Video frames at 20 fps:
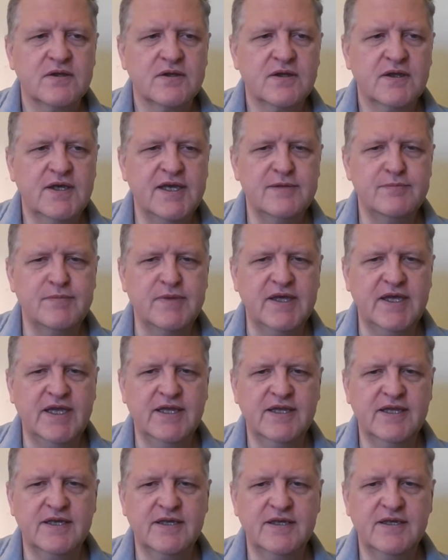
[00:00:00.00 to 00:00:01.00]
can
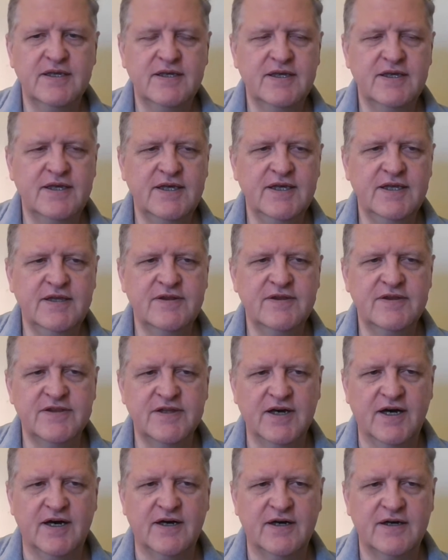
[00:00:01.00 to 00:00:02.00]
mean in
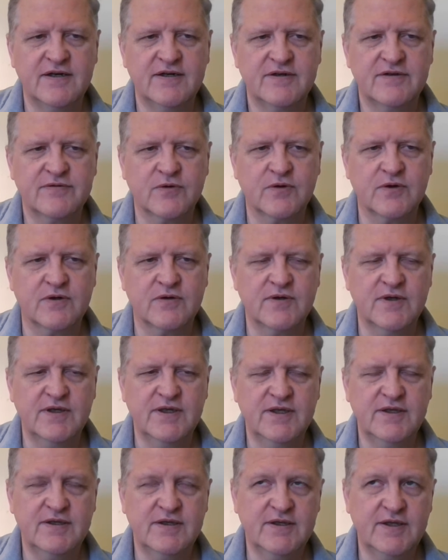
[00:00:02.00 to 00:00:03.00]
the, for
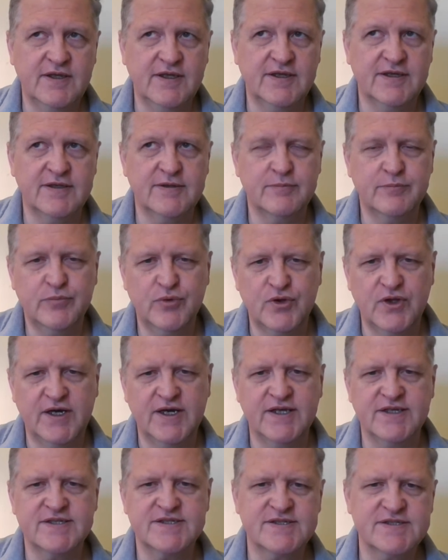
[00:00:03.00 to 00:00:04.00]
in
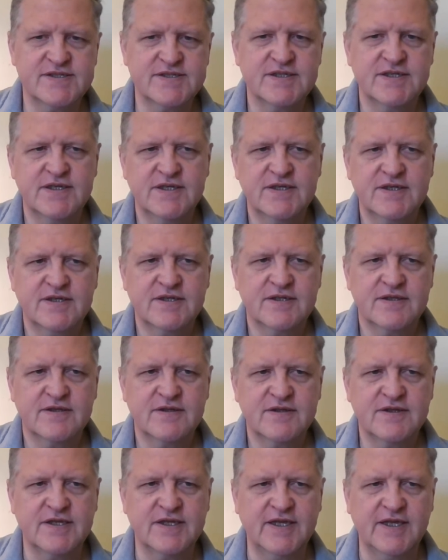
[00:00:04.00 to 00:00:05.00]
plus
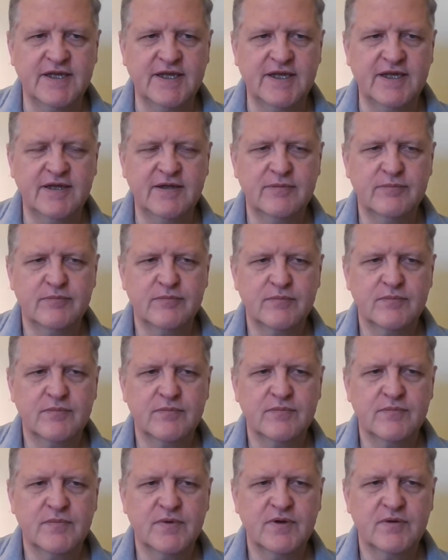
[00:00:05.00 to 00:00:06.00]
the
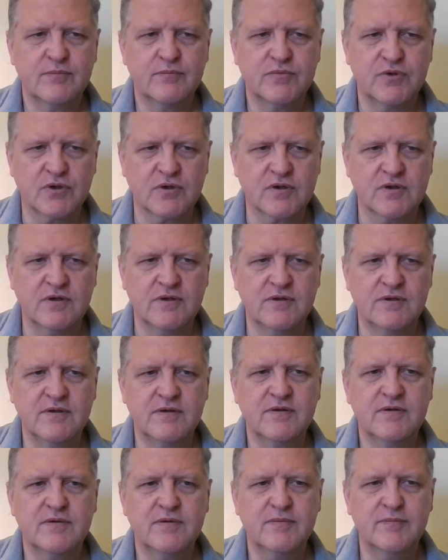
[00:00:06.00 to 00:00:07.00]
plural
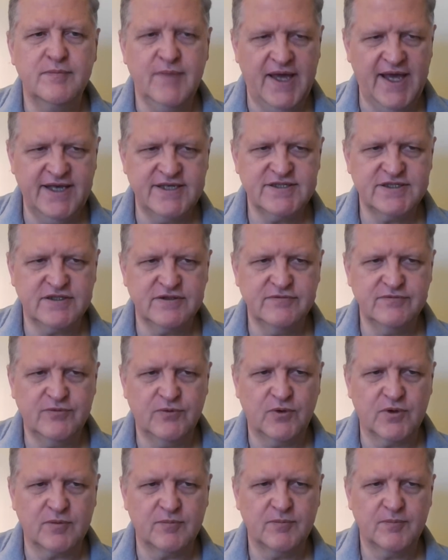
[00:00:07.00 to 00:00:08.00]
masculine
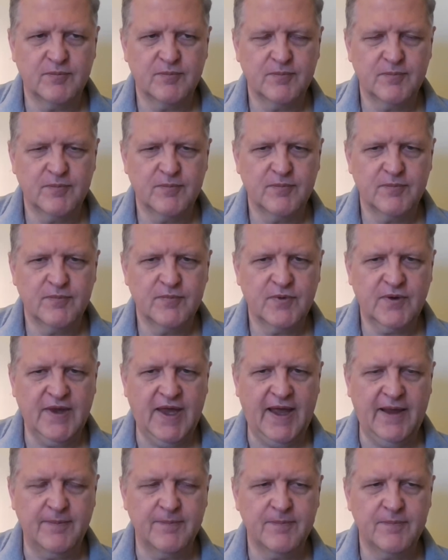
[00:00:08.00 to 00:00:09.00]
form,
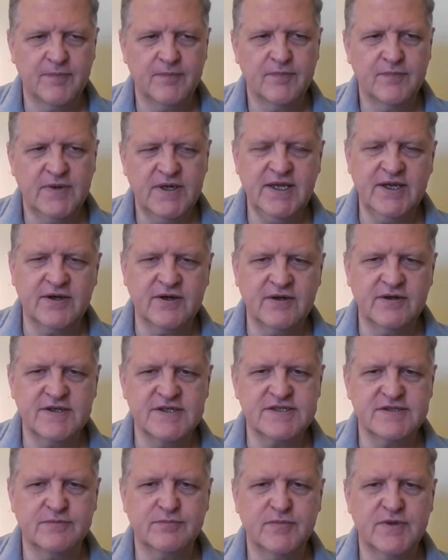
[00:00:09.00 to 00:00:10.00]
okay? But here
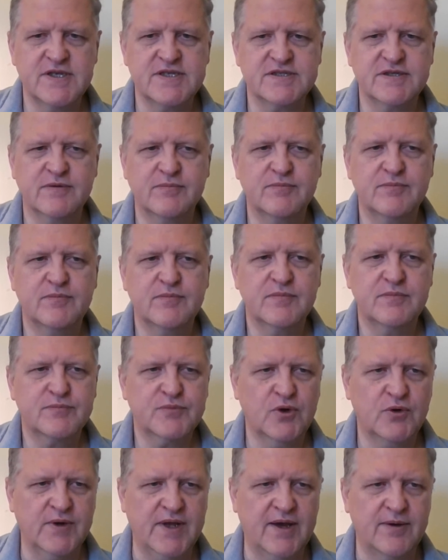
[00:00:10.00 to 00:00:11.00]
is a, it's a
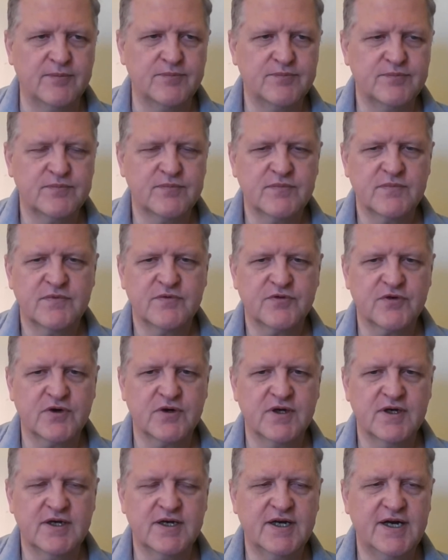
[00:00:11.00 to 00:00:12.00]
pronoun
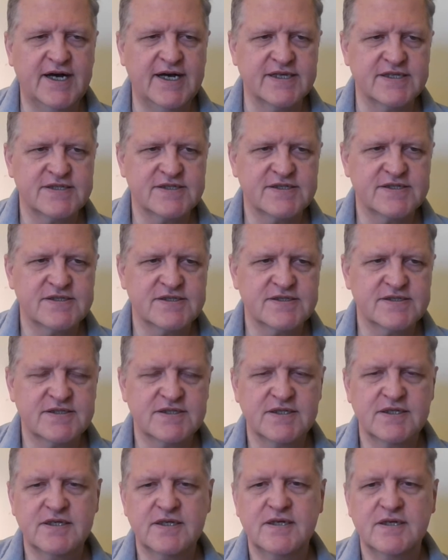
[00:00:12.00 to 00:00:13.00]
for us.
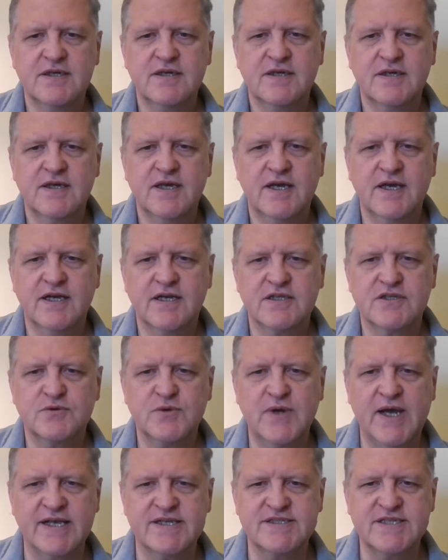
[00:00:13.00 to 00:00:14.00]

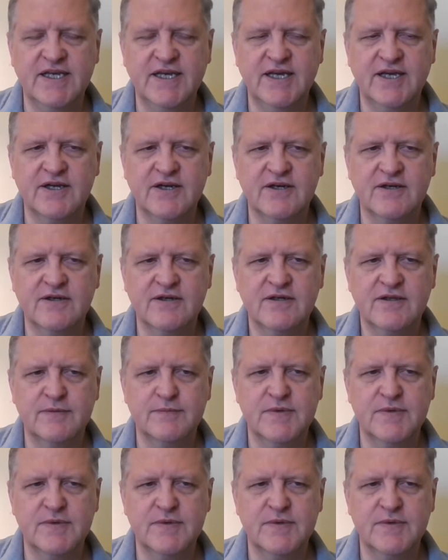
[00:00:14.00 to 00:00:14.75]
Trazer